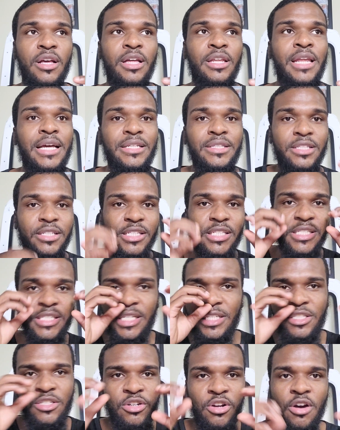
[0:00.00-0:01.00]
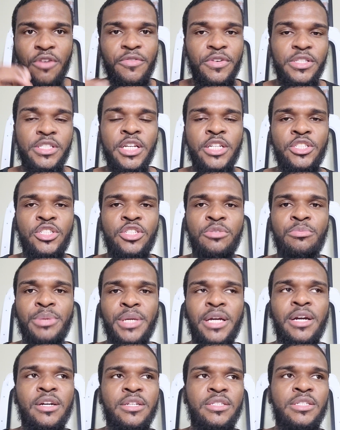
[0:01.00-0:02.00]
like the center of attention
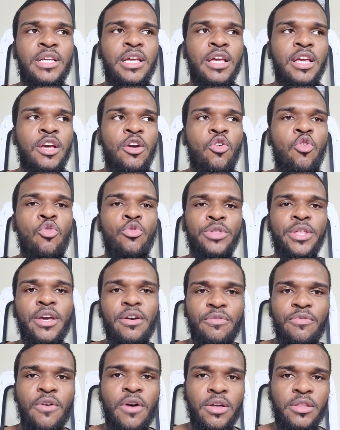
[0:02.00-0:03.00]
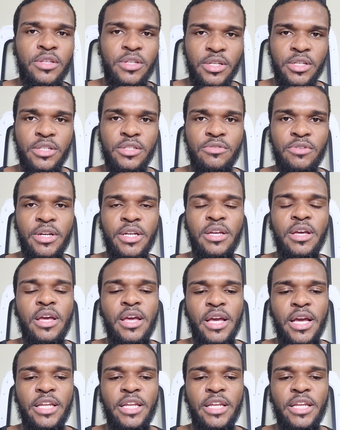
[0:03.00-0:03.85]
because who their father is, right?